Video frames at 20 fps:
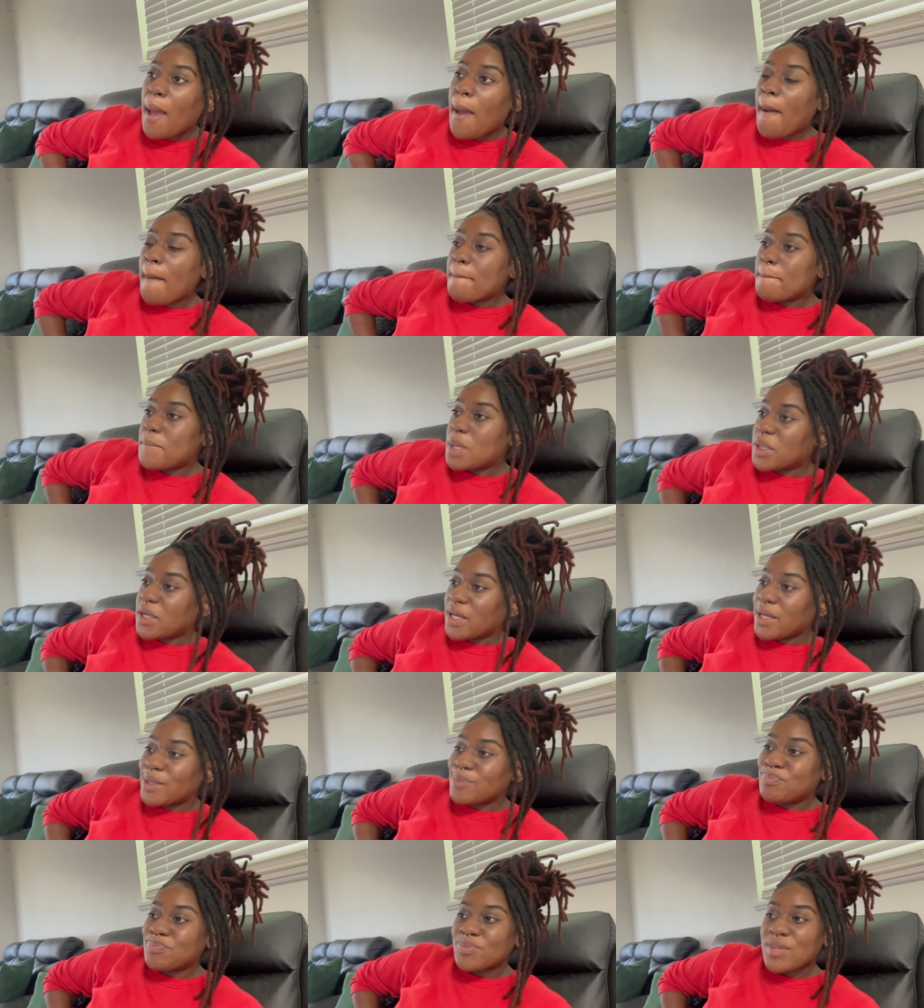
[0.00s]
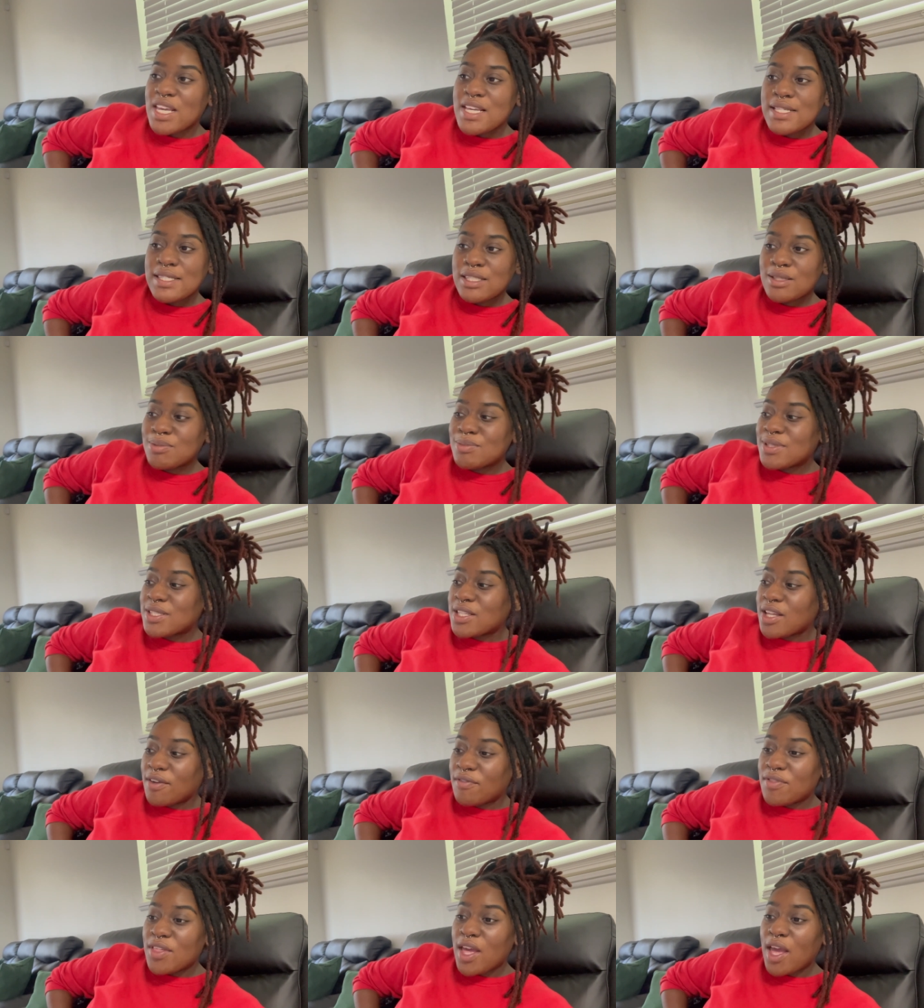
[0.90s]
but it's some
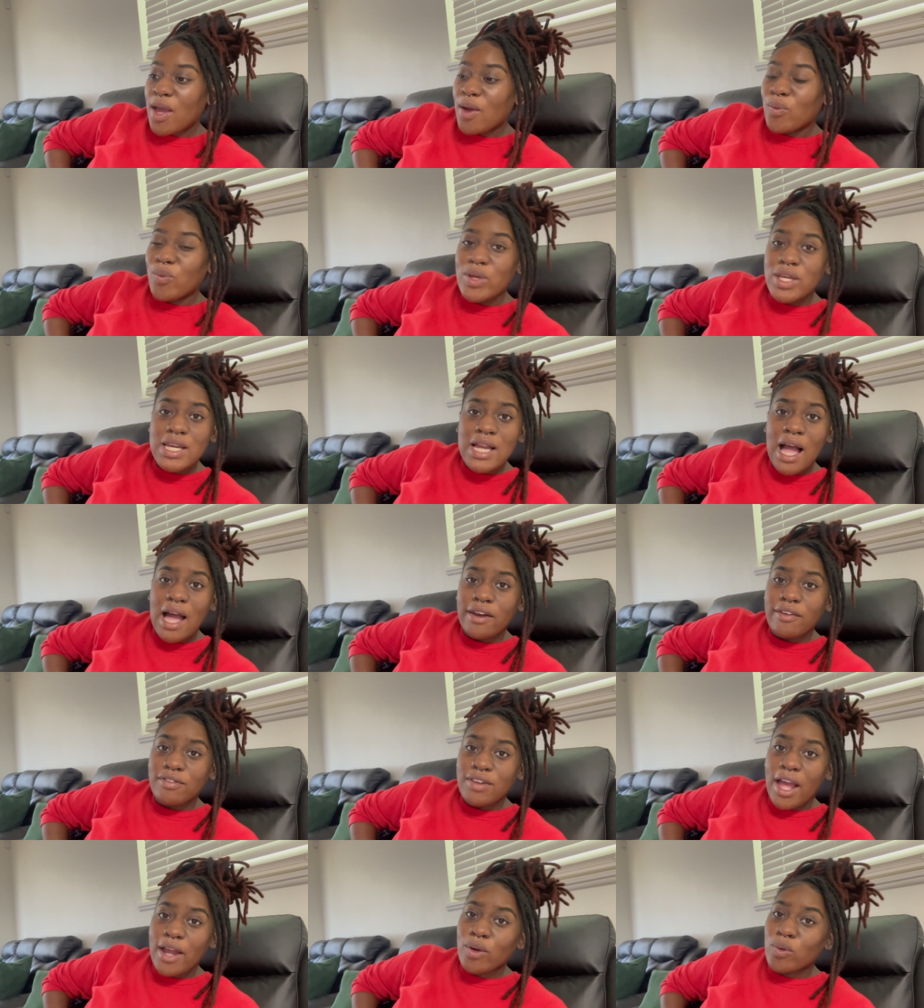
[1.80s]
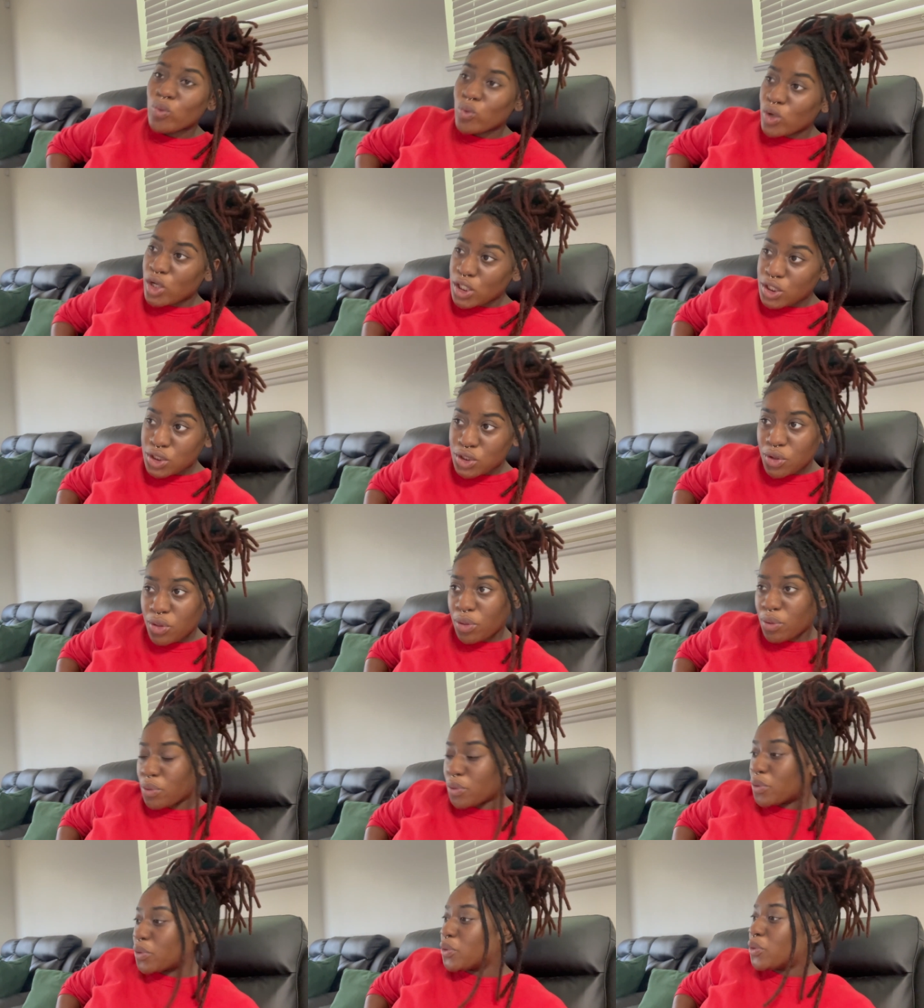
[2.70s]
stuff that we kind of like rushed
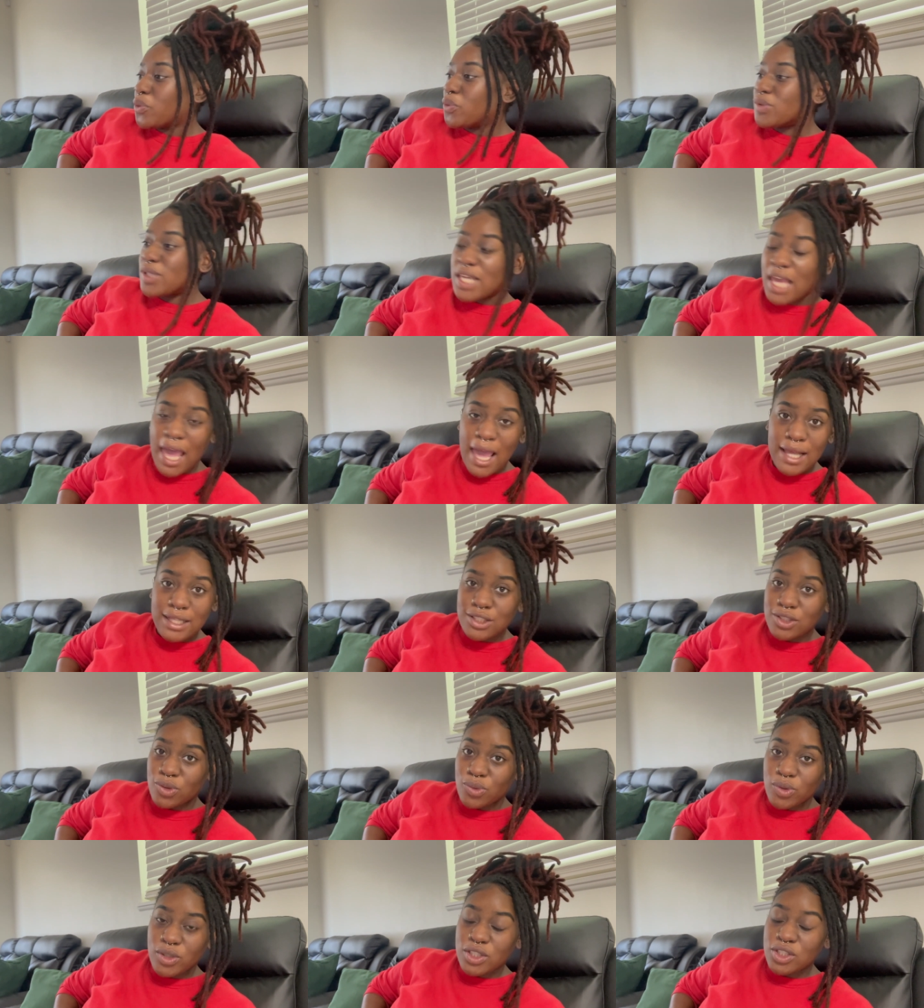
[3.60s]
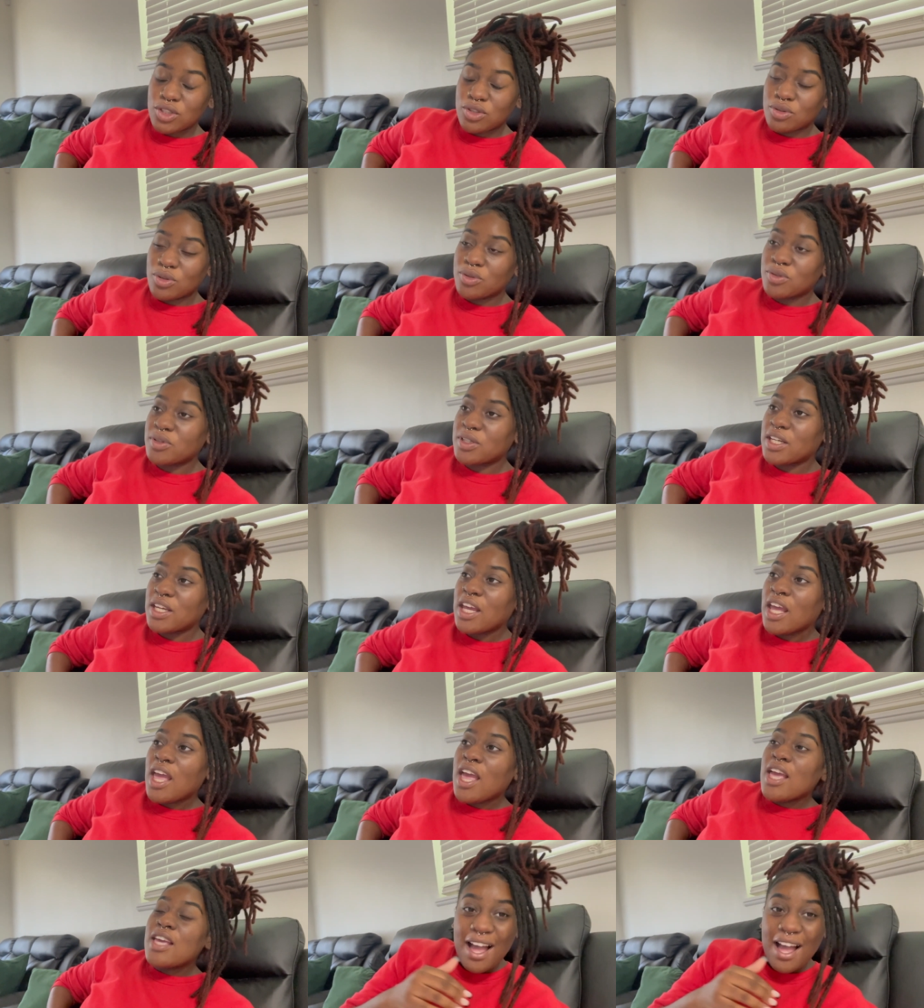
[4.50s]
through. We had to rush through it.